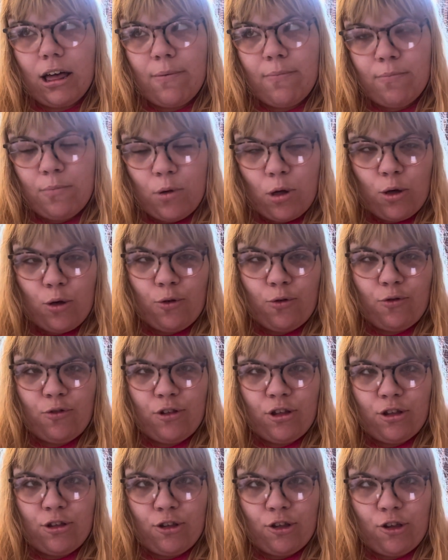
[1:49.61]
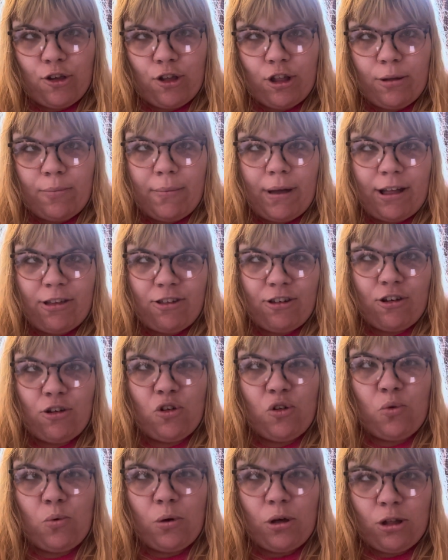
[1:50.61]
moved to the
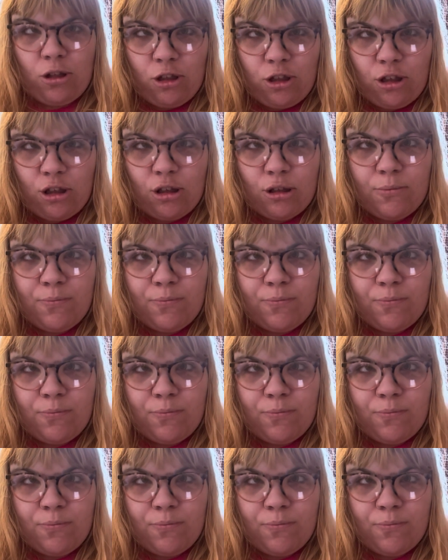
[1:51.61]
magical woods,